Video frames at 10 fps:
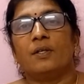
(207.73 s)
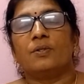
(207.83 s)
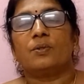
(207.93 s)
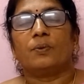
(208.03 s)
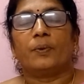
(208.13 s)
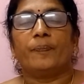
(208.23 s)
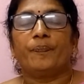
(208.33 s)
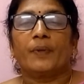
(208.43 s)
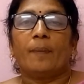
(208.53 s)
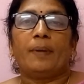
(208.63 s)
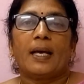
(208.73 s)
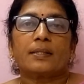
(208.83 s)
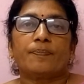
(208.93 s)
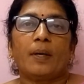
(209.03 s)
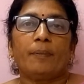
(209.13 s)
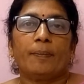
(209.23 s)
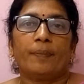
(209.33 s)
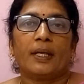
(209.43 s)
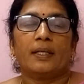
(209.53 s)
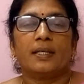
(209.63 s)
So plasma
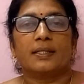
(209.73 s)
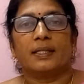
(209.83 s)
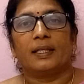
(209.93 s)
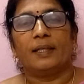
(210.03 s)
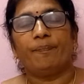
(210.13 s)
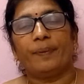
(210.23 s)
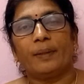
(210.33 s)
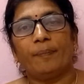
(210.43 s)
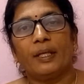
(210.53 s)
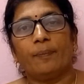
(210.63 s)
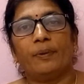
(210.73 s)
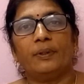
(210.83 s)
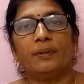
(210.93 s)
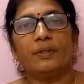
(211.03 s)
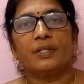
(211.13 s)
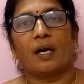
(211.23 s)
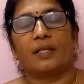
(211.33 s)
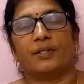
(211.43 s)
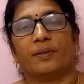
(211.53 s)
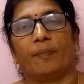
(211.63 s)
membrane is impermeable to
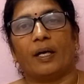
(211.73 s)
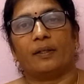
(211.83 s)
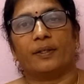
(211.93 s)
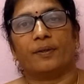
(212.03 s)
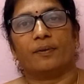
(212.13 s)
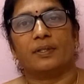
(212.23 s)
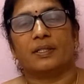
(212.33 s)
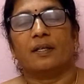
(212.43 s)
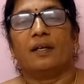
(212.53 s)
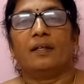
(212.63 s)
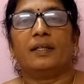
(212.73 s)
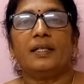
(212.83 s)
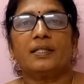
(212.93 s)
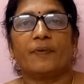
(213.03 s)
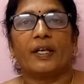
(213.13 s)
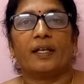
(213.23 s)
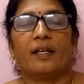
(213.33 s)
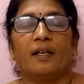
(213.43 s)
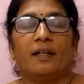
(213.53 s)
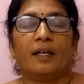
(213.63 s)
charged molecules. That's why
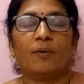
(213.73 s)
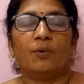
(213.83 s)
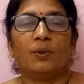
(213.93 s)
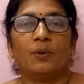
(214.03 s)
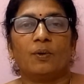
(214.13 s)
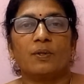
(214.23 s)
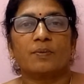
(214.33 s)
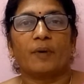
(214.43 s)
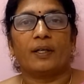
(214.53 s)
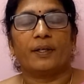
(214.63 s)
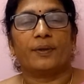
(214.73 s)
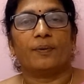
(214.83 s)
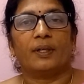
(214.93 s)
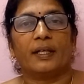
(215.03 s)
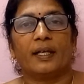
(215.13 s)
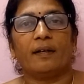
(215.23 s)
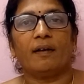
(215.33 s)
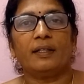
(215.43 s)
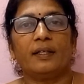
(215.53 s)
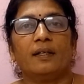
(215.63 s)
now glucose molecule
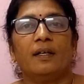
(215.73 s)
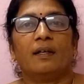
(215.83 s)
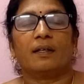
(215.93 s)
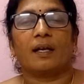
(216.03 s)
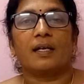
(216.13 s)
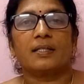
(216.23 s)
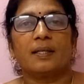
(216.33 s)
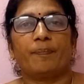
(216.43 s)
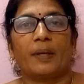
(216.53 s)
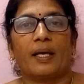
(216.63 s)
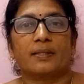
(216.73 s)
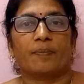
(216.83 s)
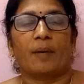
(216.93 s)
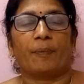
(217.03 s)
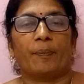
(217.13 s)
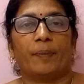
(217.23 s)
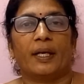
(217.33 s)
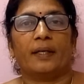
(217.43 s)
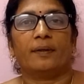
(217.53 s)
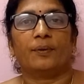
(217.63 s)
cannot cross the plasma
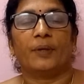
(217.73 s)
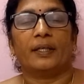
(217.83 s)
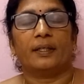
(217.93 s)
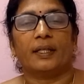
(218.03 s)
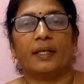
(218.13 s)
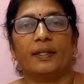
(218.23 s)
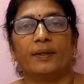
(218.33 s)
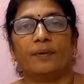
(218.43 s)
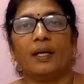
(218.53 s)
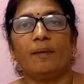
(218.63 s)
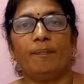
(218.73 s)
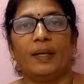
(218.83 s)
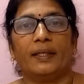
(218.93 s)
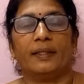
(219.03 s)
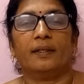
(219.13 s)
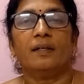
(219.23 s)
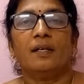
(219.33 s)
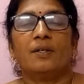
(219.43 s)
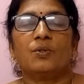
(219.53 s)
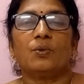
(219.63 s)
membrane to enter into the blood.
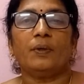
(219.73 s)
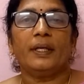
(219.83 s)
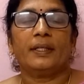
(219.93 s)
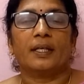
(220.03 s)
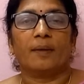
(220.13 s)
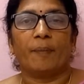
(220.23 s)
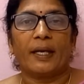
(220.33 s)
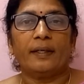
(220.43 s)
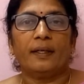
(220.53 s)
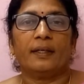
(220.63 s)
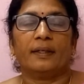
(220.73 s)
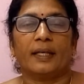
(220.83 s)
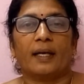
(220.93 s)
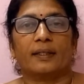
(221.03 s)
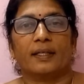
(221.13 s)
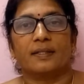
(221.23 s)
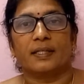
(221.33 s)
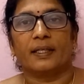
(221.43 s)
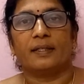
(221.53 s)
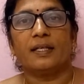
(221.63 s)
So it remains intact
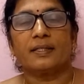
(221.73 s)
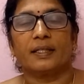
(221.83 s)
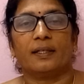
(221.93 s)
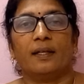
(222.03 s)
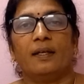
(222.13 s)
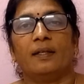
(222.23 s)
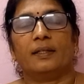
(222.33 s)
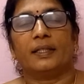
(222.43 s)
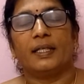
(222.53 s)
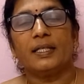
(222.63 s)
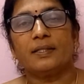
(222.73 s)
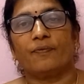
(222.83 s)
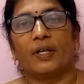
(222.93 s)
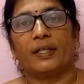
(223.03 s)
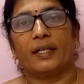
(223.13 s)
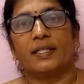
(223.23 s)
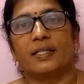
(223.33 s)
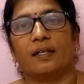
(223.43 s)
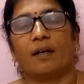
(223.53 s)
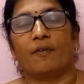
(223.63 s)
inside the cell. That is one
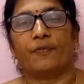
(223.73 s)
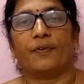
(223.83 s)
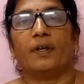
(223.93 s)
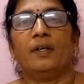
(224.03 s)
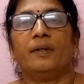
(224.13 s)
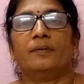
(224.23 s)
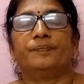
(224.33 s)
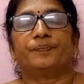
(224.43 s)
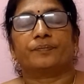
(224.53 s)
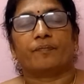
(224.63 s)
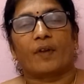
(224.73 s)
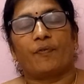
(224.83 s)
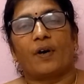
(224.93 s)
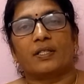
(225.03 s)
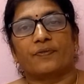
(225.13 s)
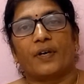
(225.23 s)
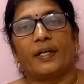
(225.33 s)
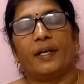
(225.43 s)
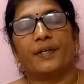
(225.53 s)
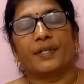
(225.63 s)
reason of
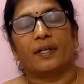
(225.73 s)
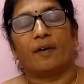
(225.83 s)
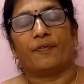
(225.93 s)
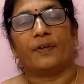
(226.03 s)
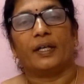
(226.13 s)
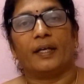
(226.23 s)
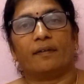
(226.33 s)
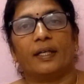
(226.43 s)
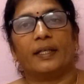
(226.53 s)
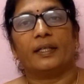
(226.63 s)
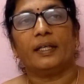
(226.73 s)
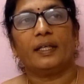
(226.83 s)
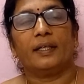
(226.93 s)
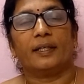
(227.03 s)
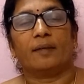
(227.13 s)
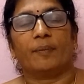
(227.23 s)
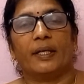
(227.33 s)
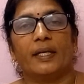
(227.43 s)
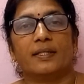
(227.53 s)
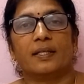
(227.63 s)
phosphorylation of glycolytic
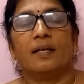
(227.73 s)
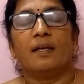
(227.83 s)
intermediates.